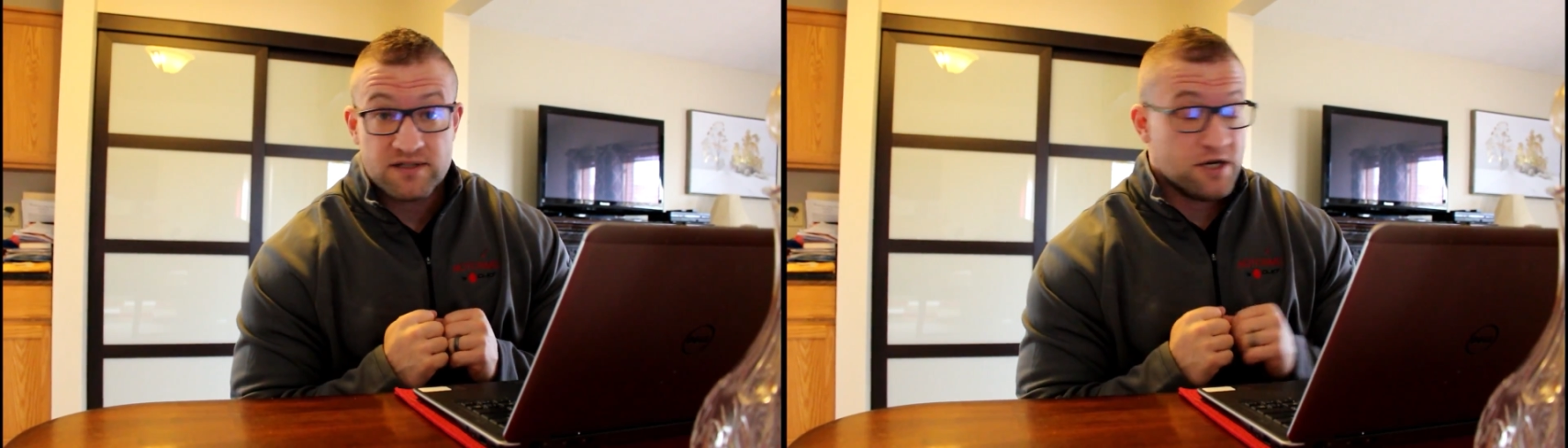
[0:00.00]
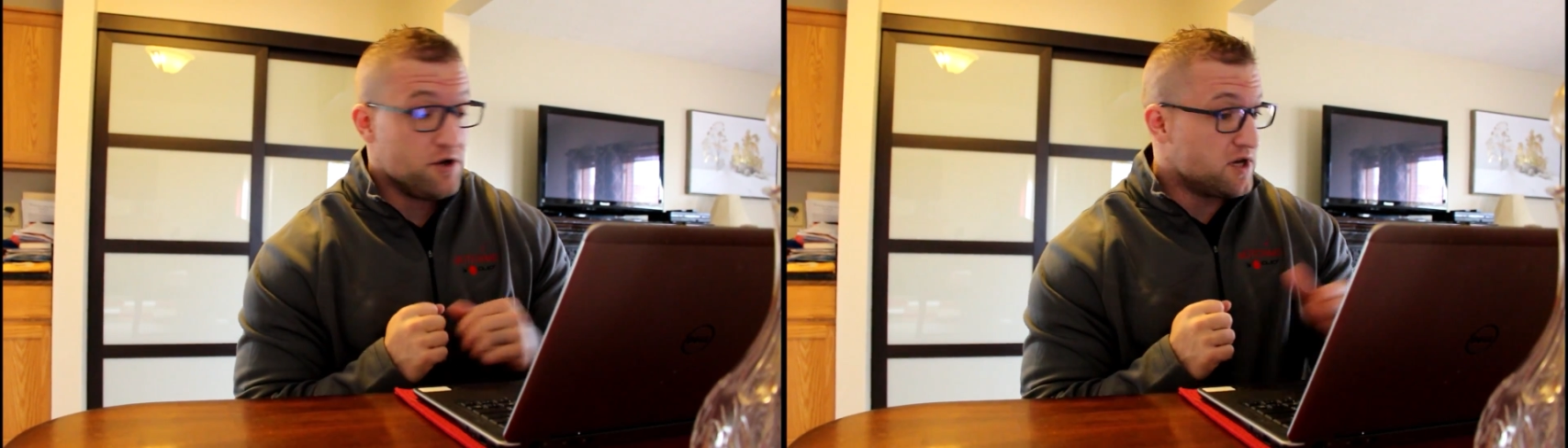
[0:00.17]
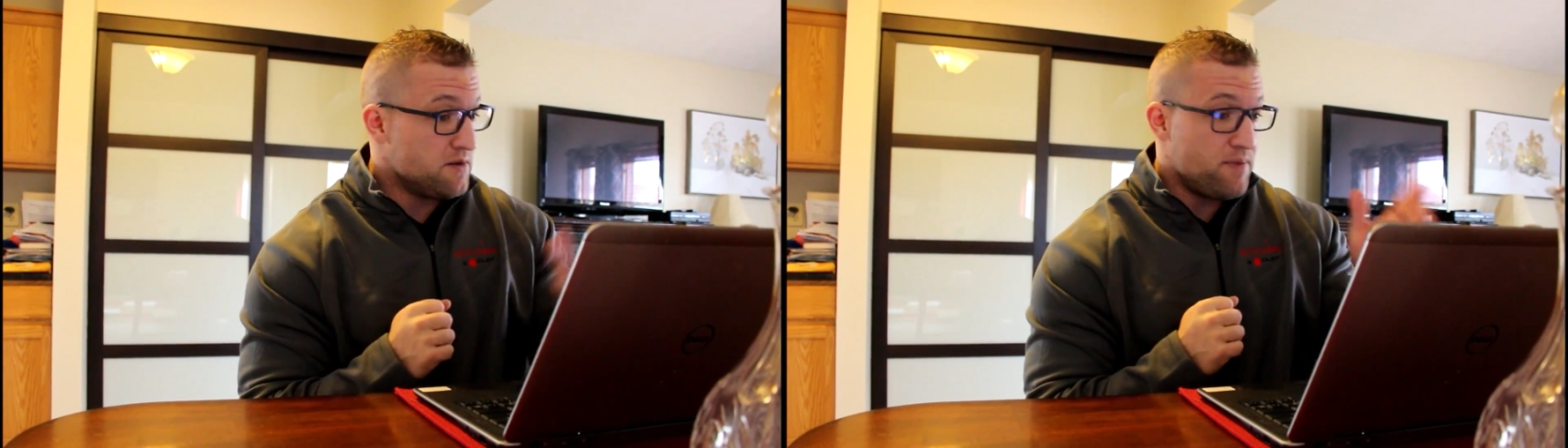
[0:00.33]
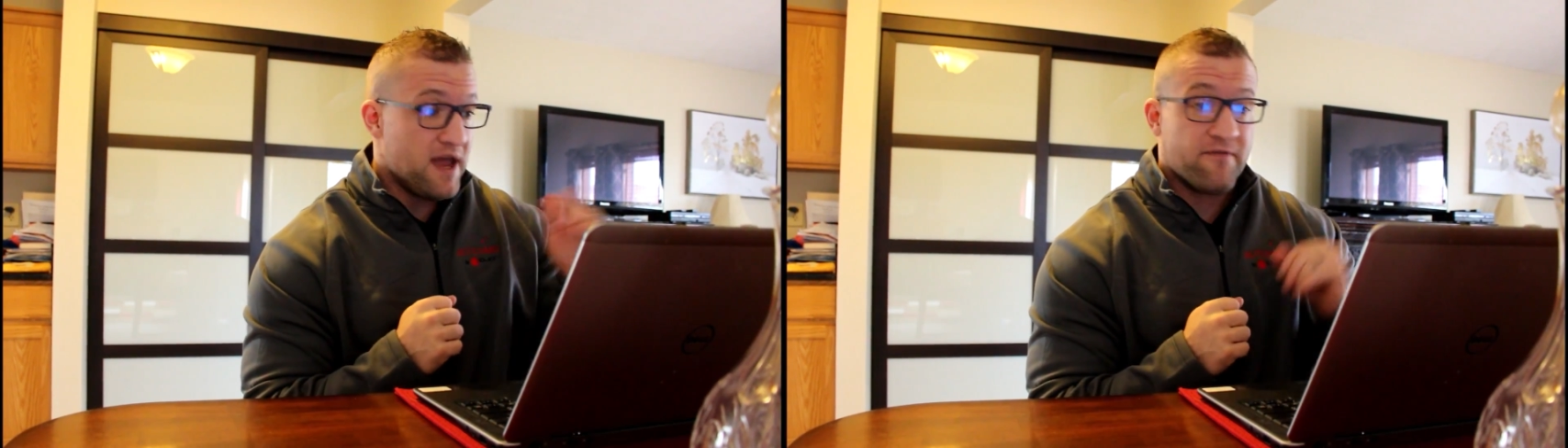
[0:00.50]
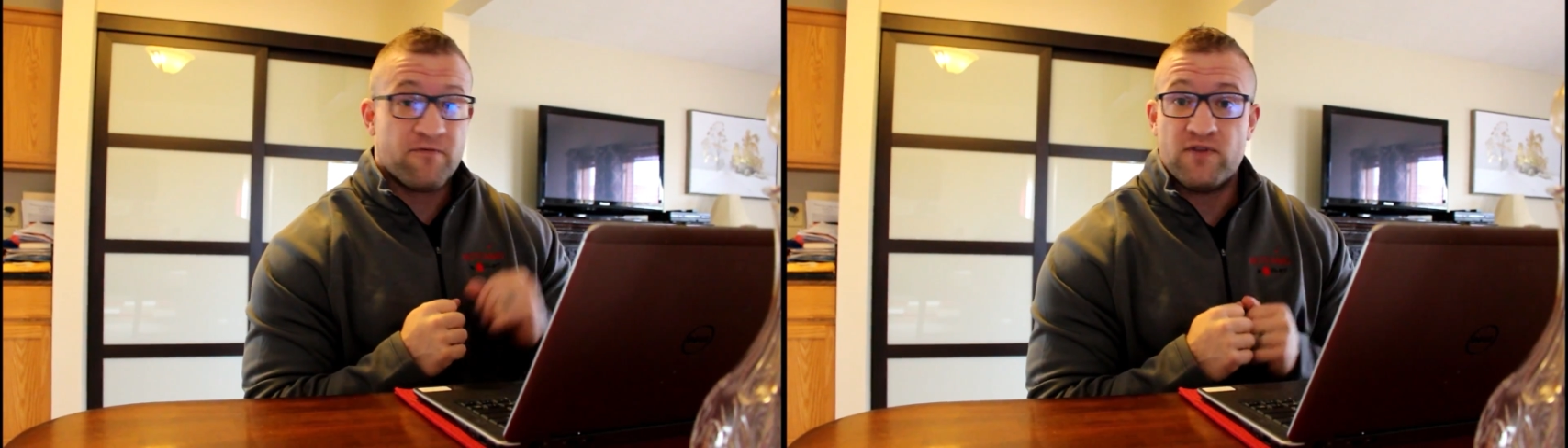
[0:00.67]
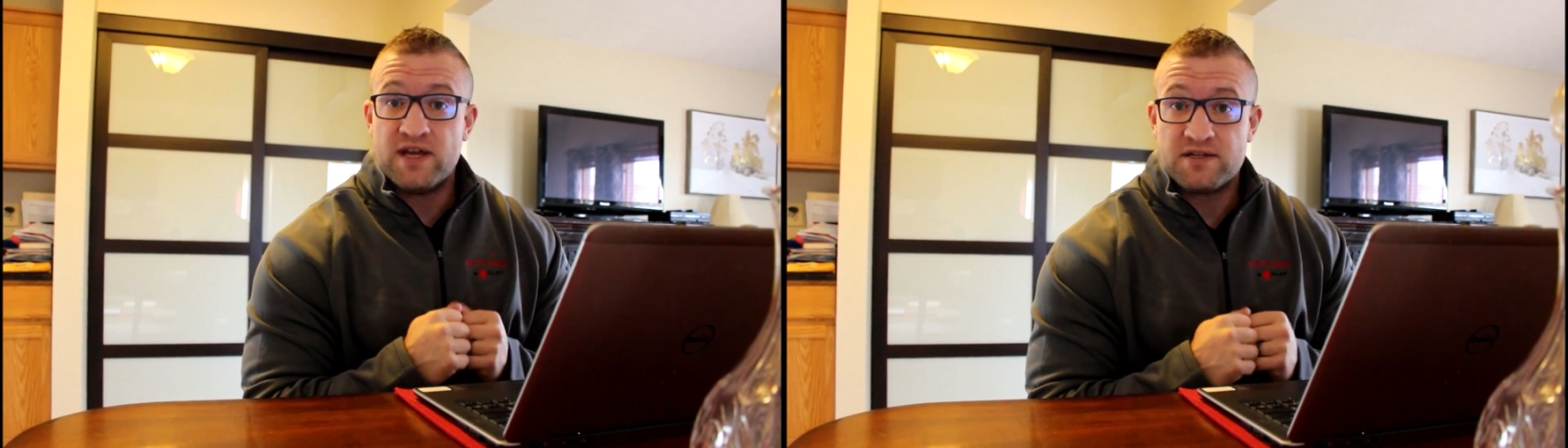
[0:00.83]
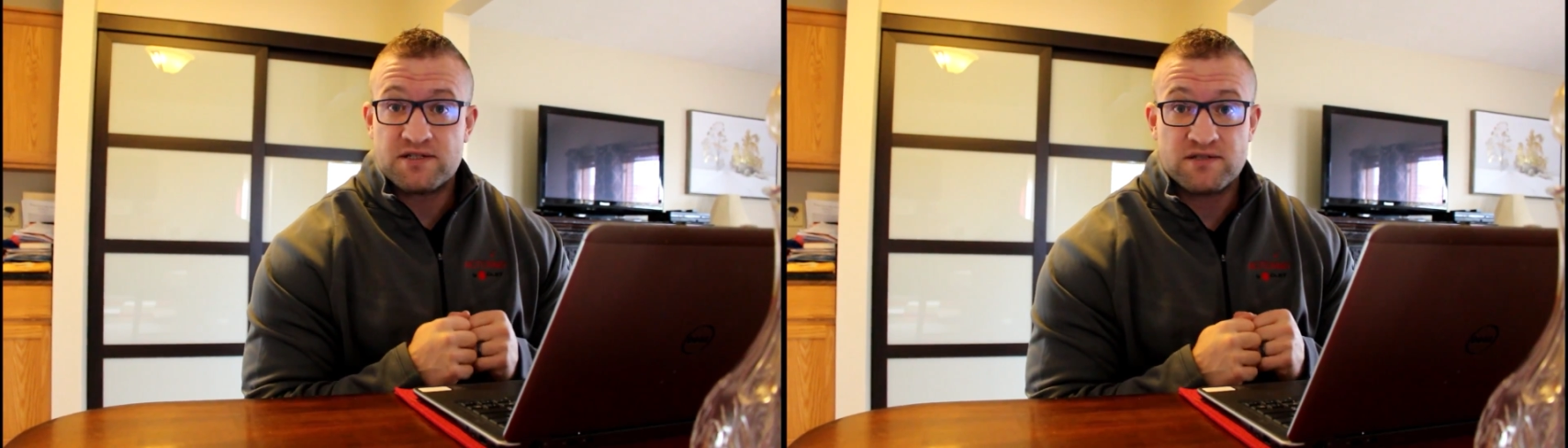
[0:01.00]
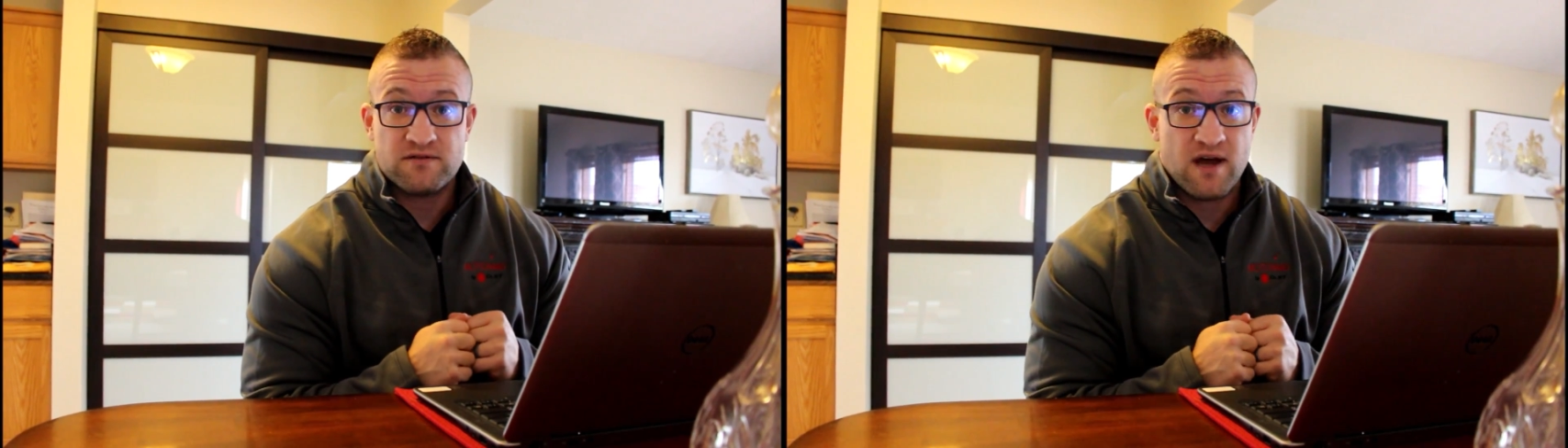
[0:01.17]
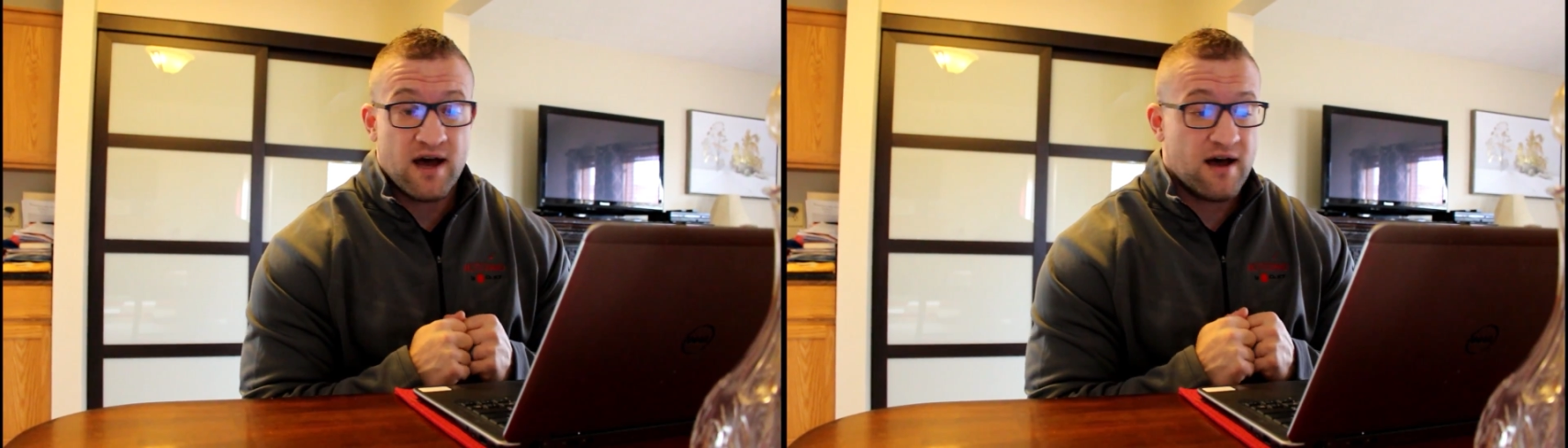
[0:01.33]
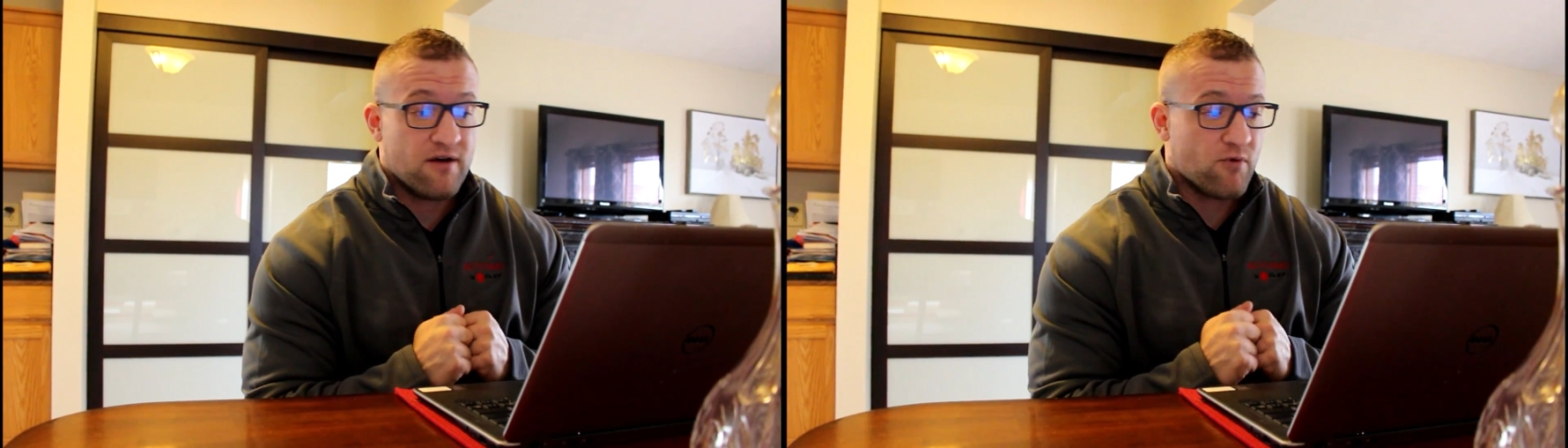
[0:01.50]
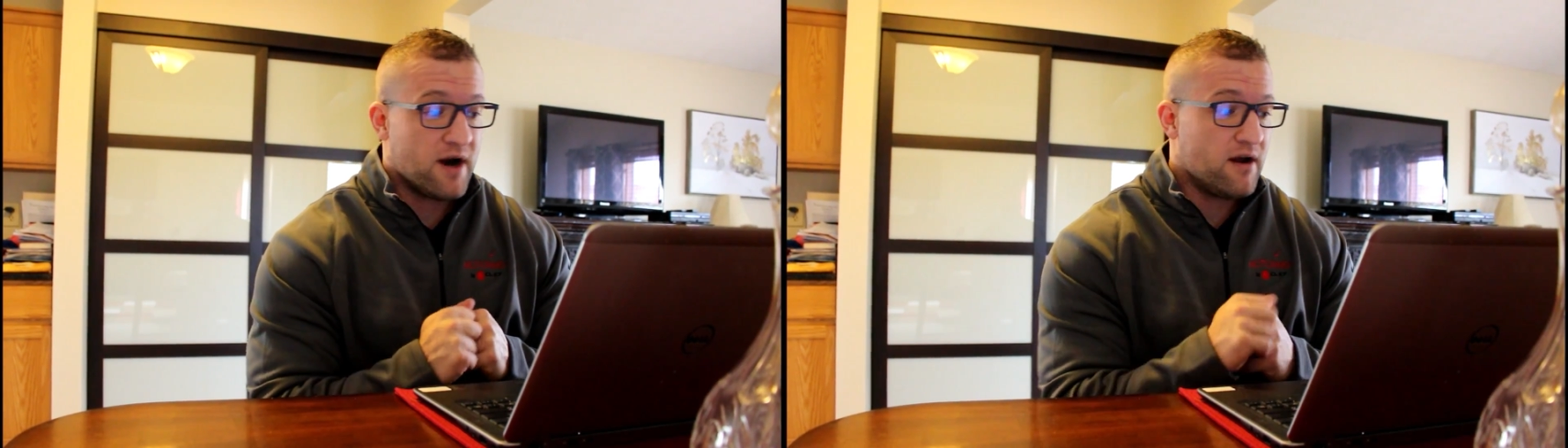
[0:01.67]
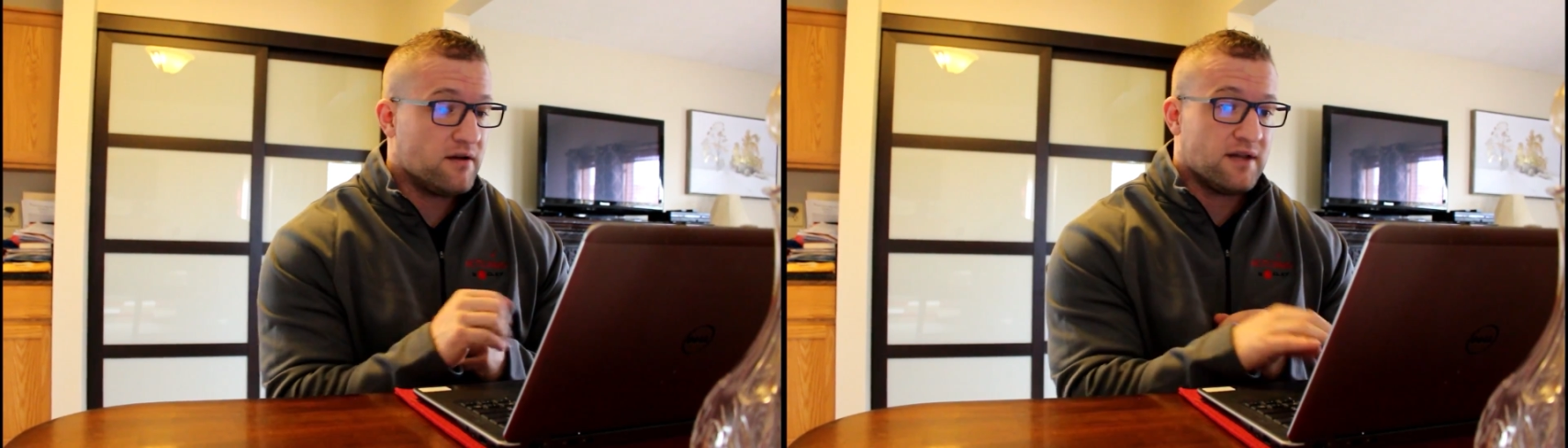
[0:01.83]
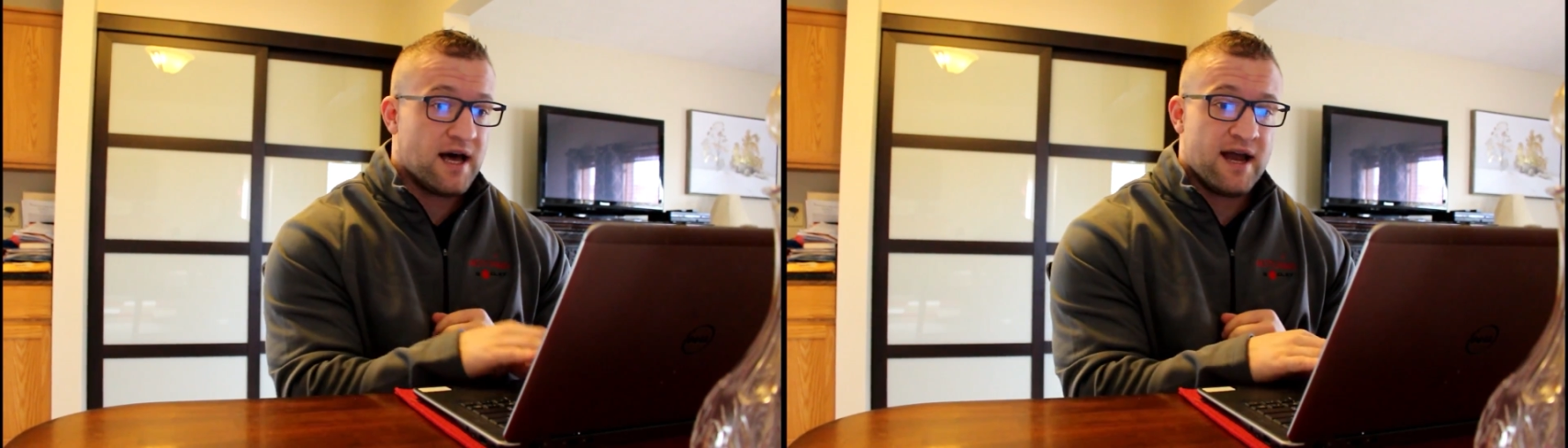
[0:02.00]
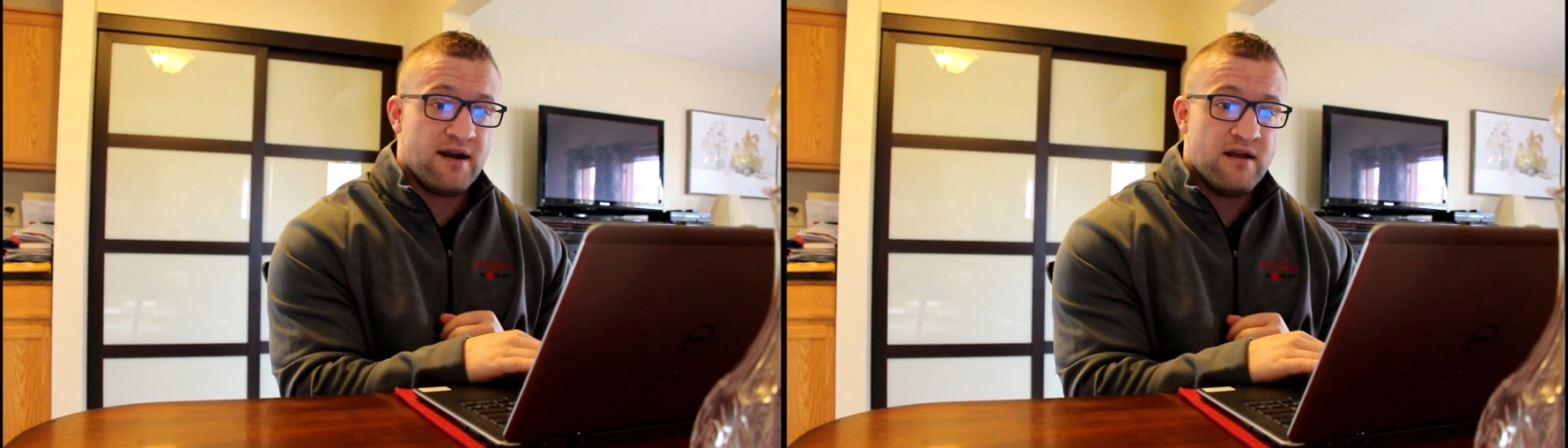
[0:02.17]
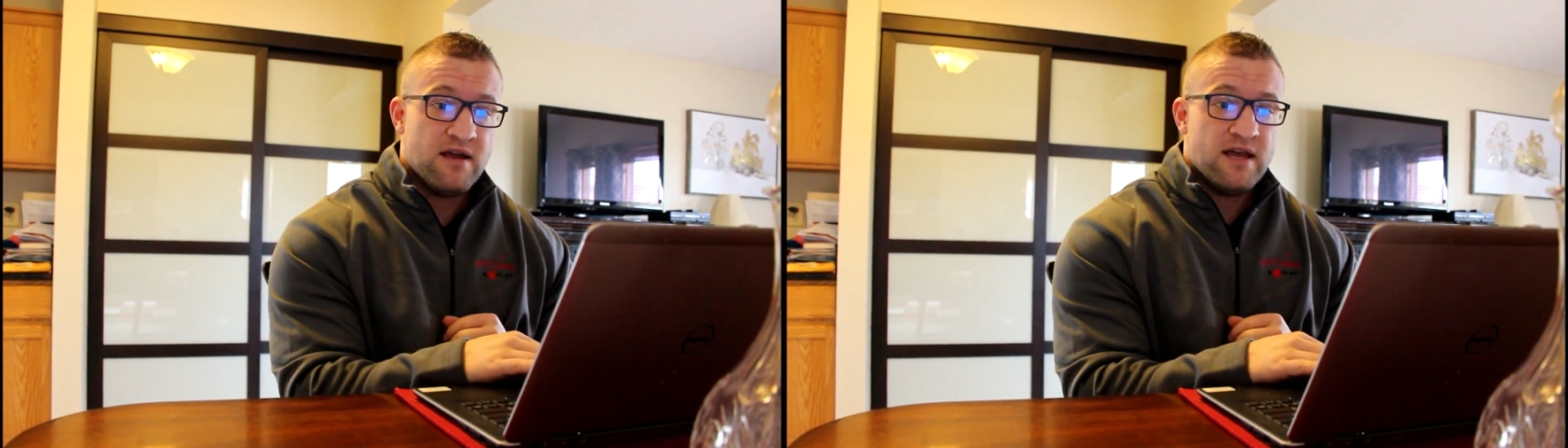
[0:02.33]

and you can pay for this right online.